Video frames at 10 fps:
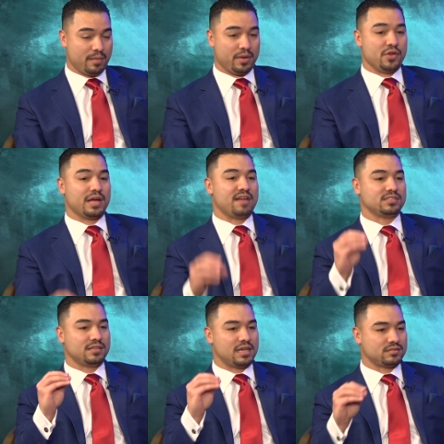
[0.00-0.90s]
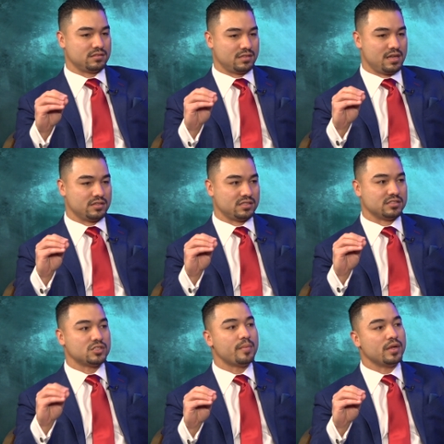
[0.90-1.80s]
but you could have $10,000 in
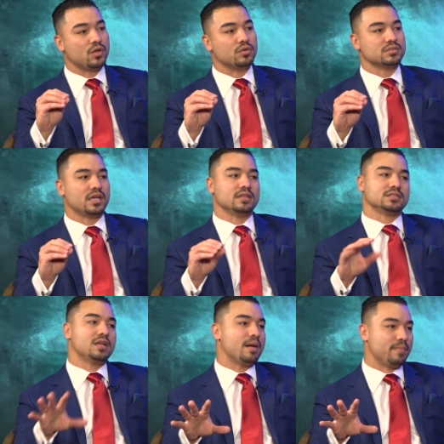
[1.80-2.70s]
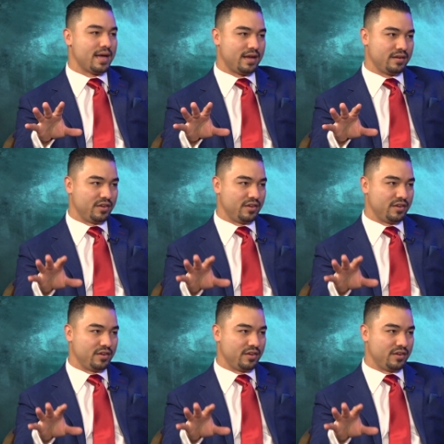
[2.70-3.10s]
installment loans and it's not bad,